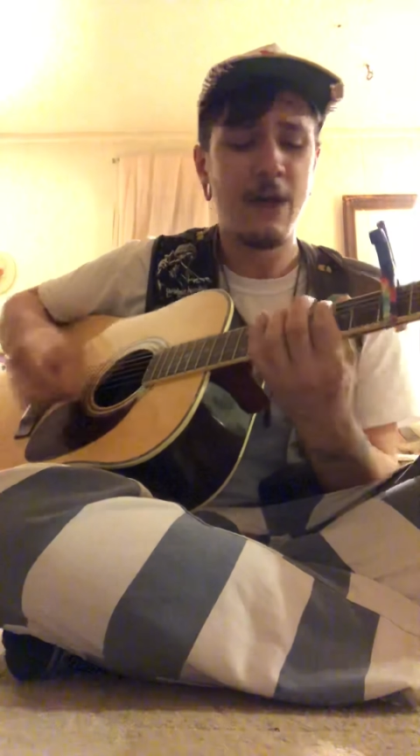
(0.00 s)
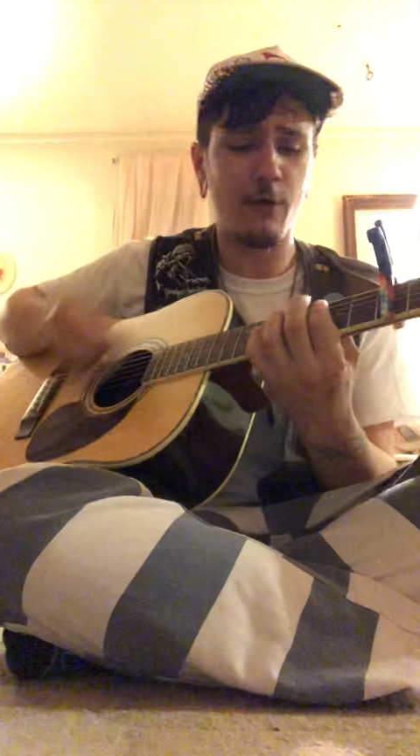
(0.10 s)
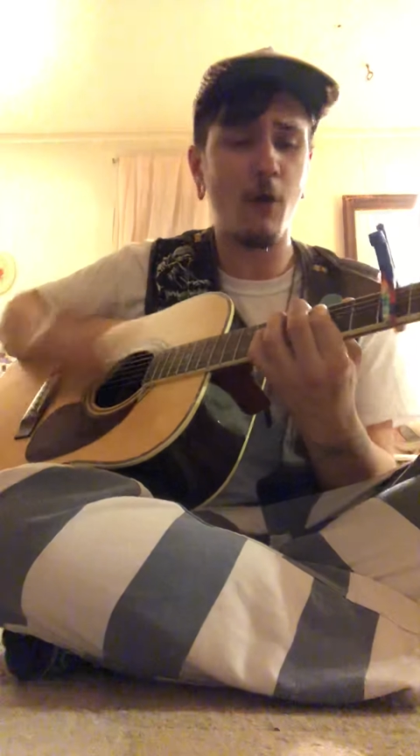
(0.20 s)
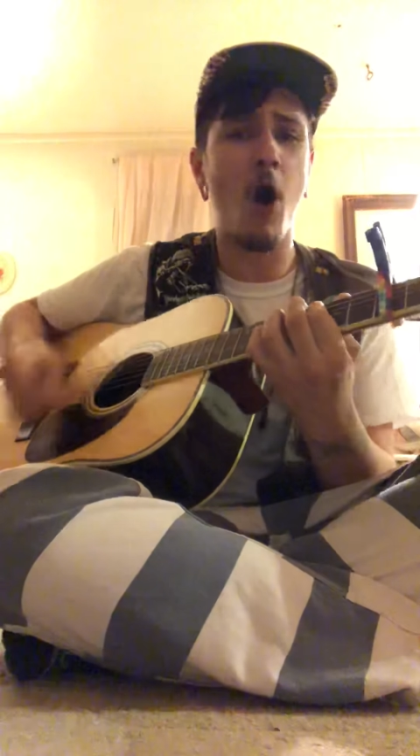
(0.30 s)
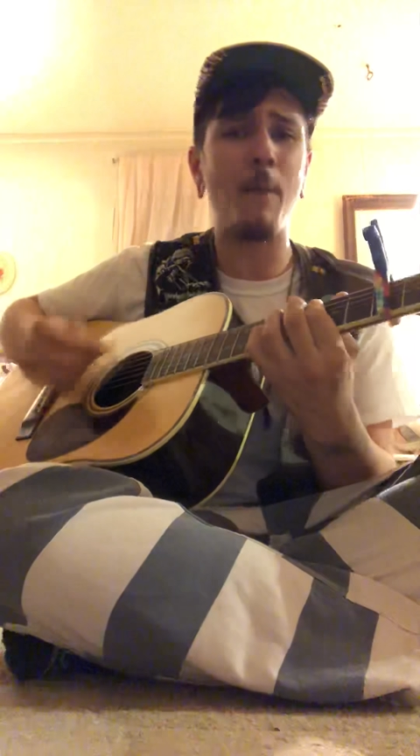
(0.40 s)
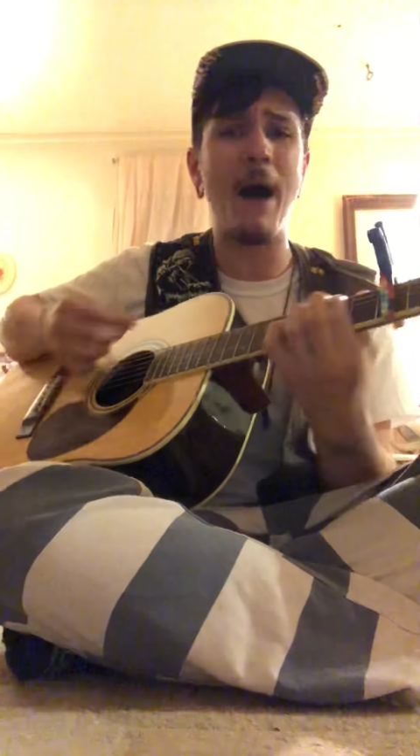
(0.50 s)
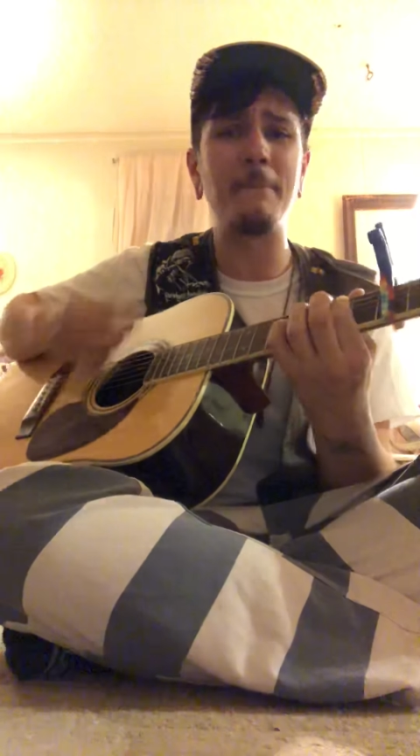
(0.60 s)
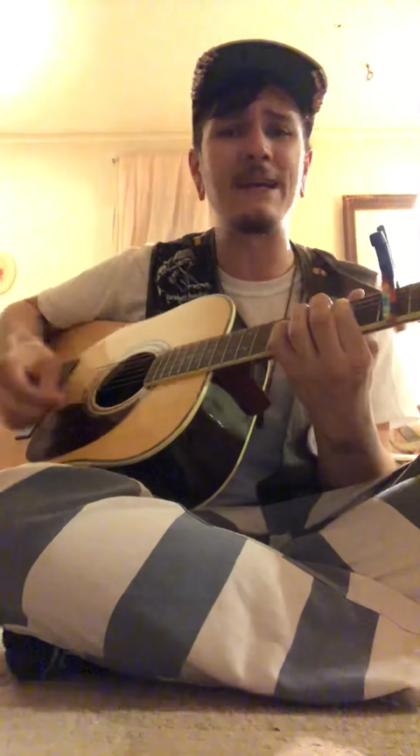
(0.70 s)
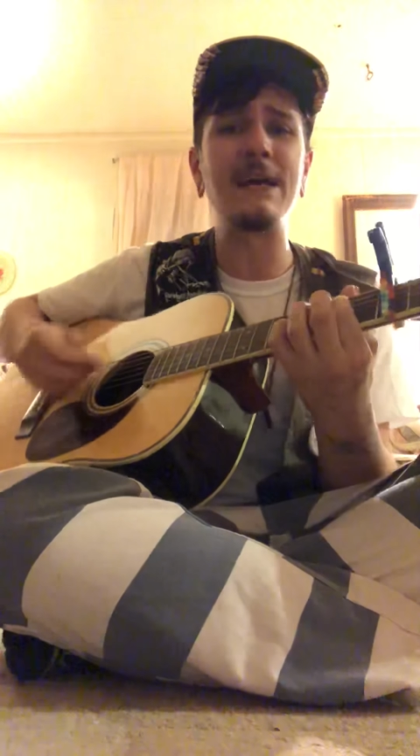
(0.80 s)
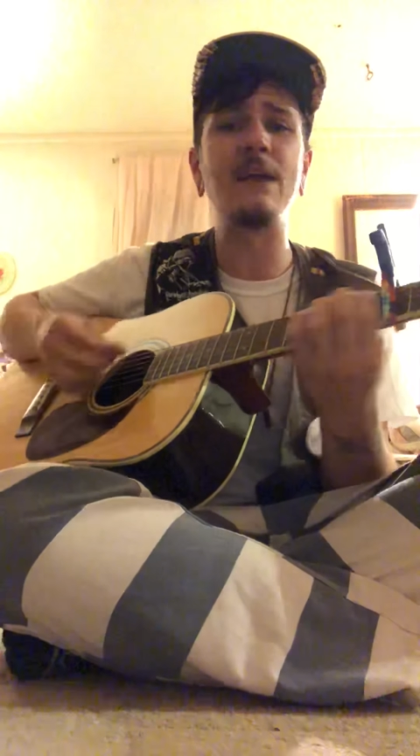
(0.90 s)
they're all about
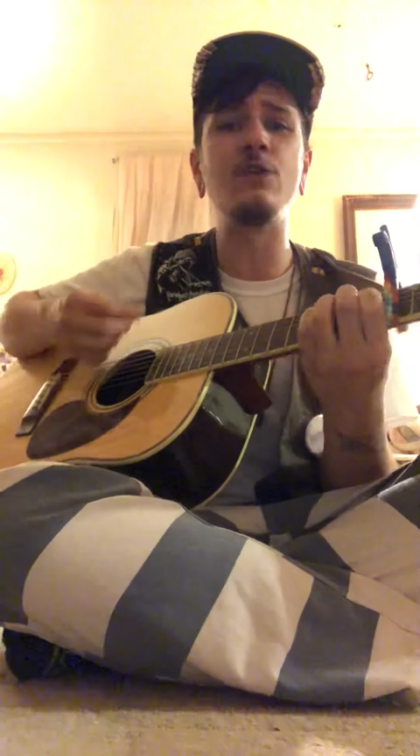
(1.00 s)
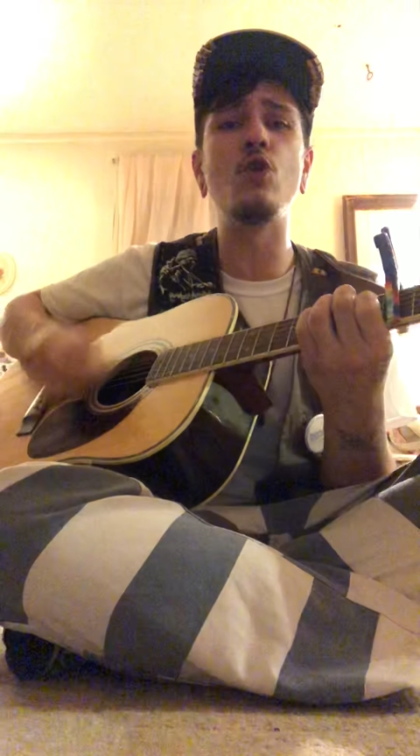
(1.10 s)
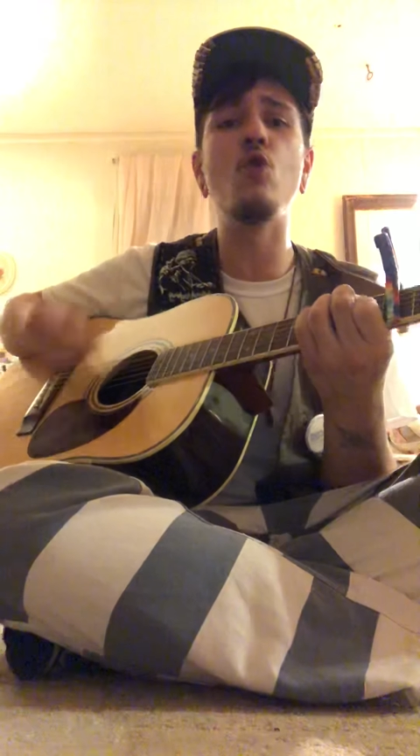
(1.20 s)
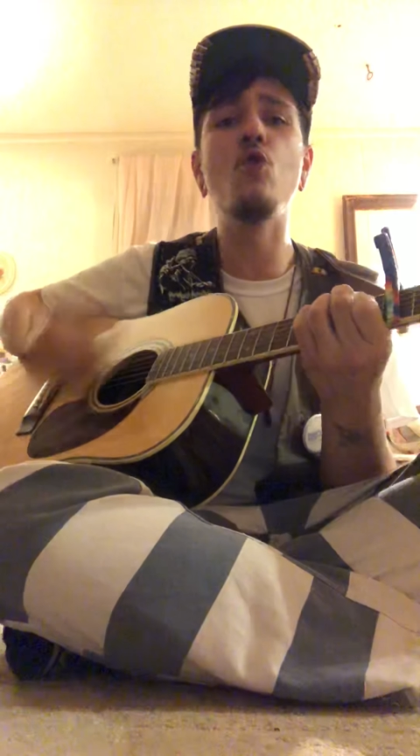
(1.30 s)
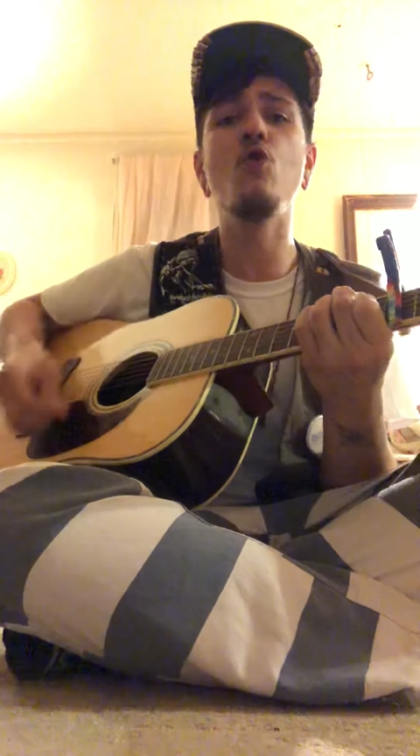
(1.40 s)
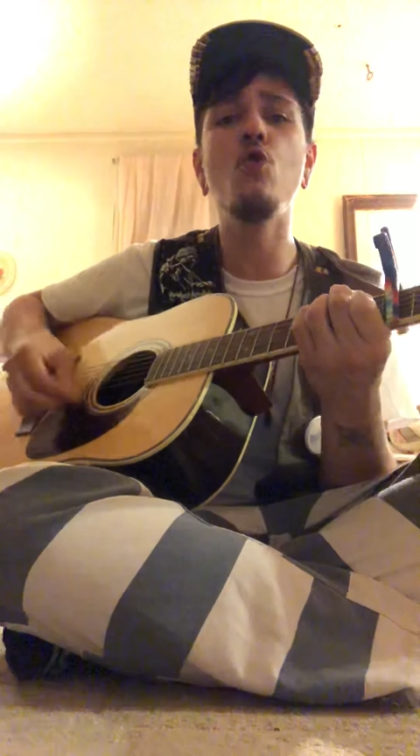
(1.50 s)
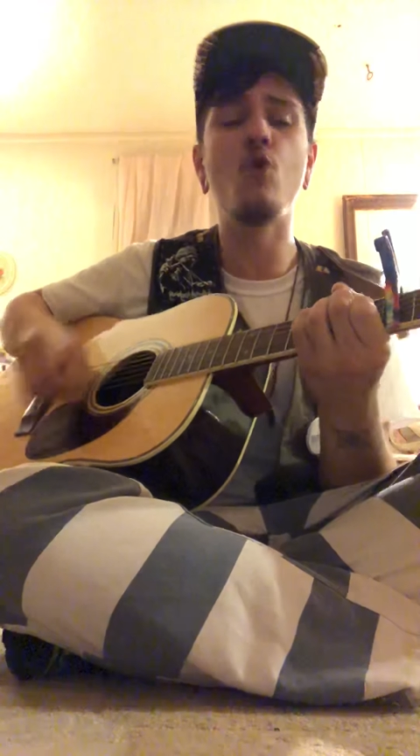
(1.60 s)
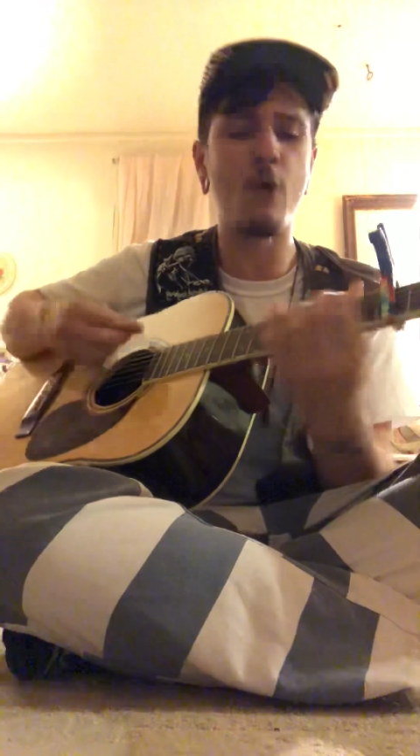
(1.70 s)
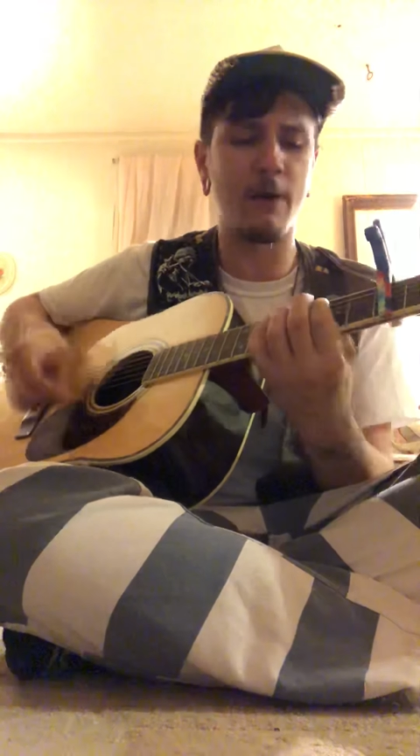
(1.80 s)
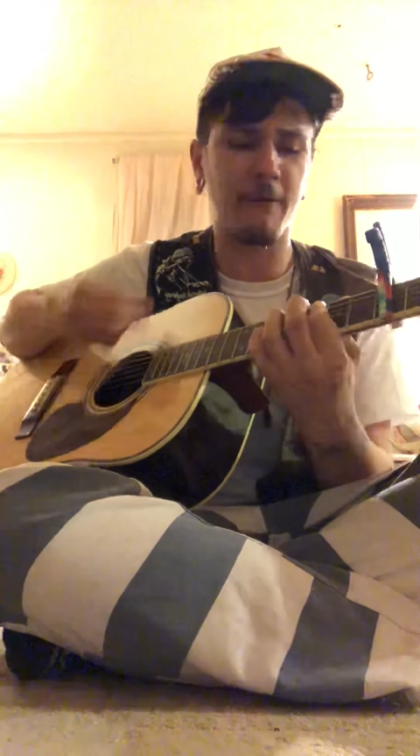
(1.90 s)
me and you,
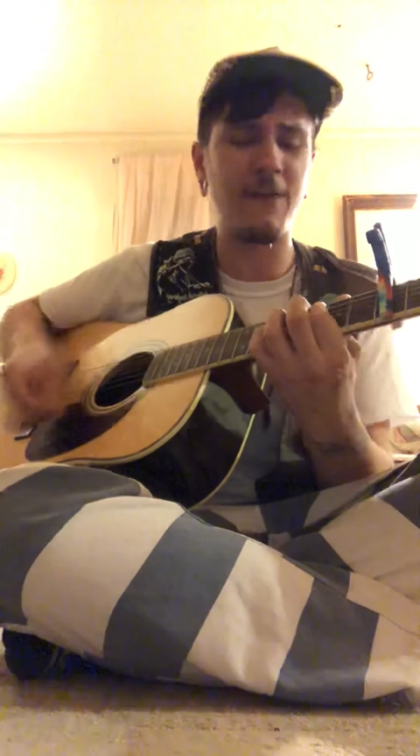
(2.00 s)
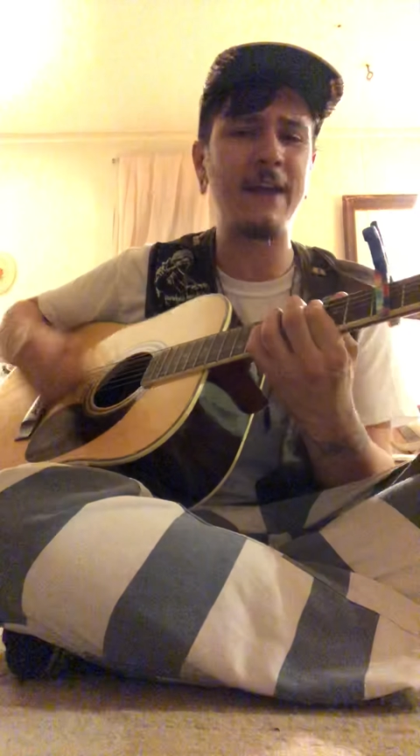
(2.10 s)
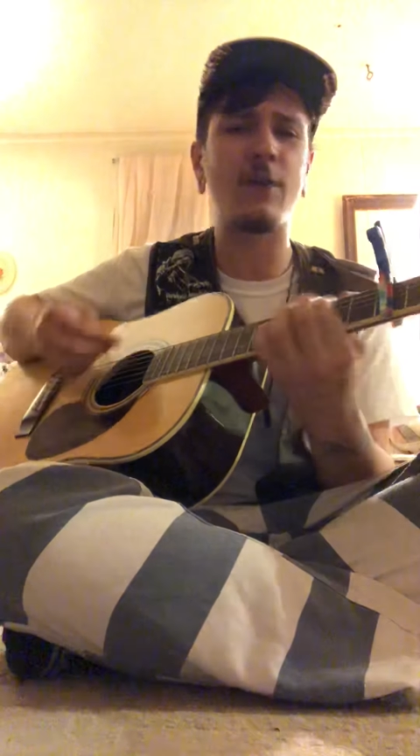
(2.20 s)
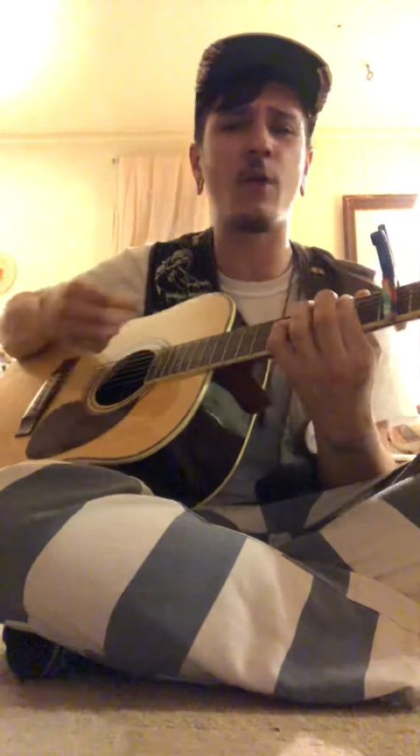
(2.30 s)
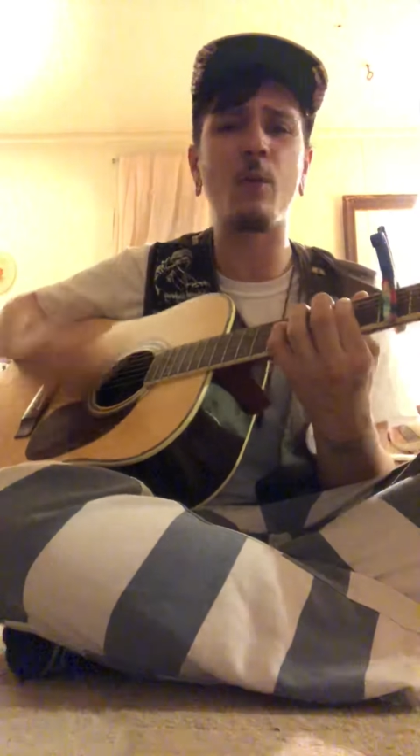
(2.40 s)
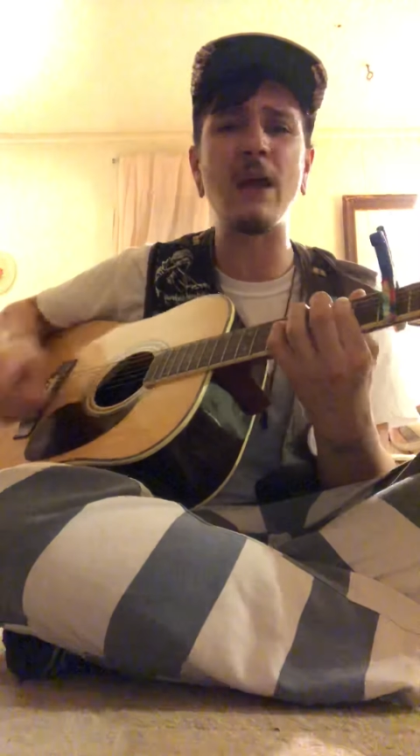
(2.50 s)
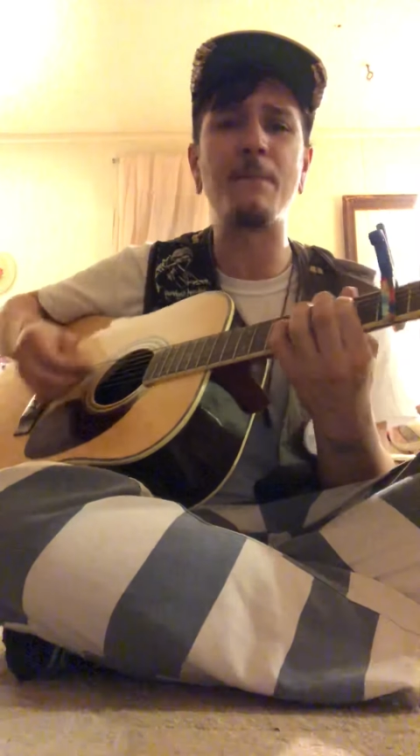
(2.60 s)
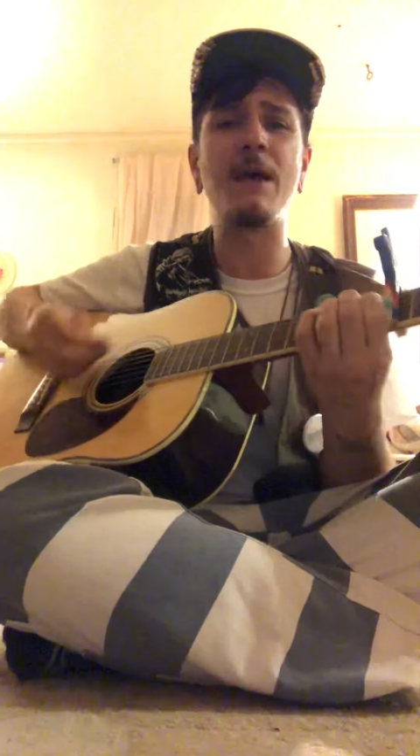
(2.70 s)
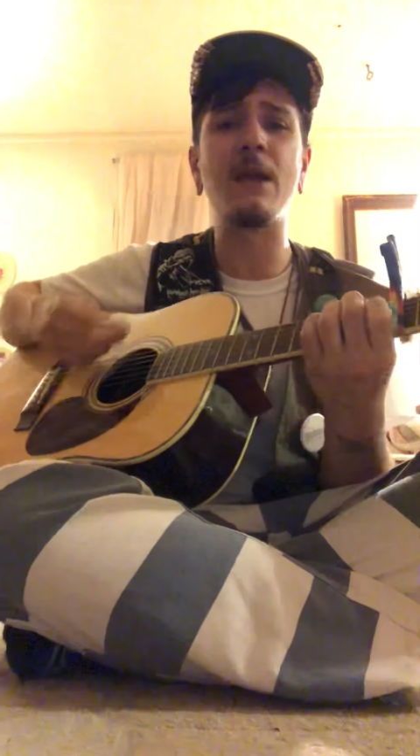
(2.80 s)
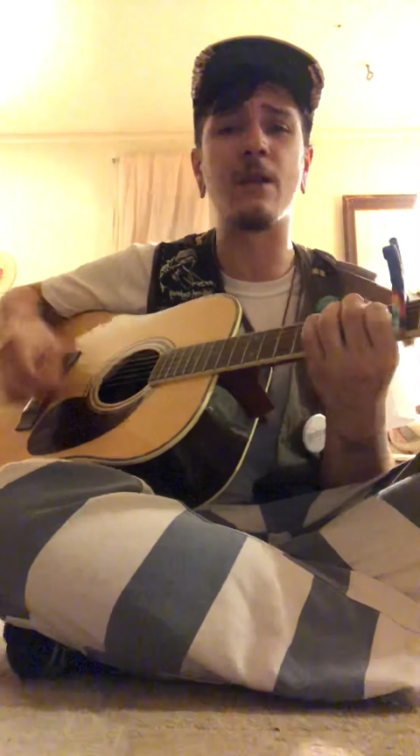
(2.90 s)
and reflect all that we've
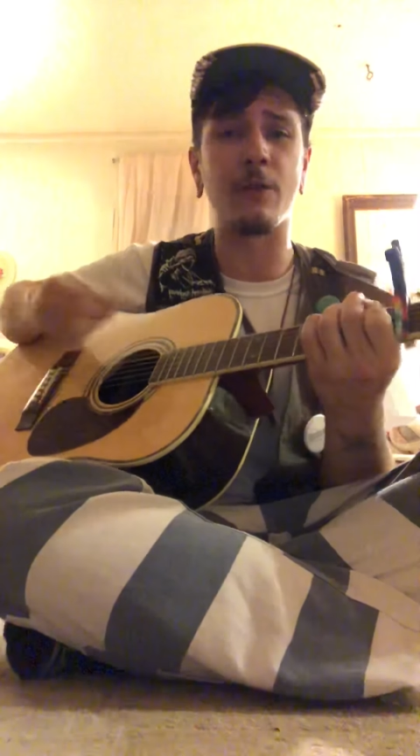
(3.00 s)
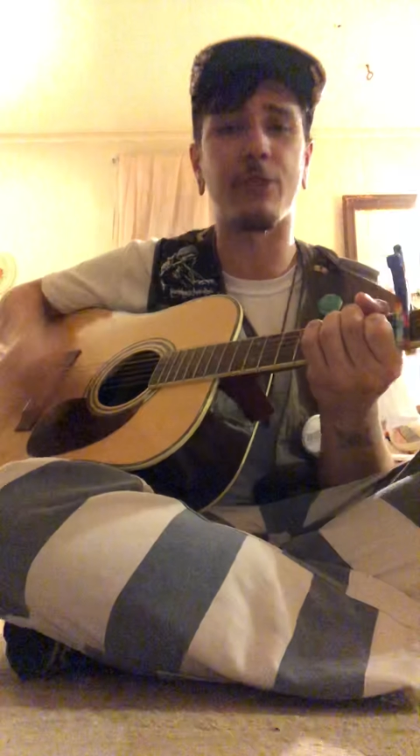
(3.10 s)
been.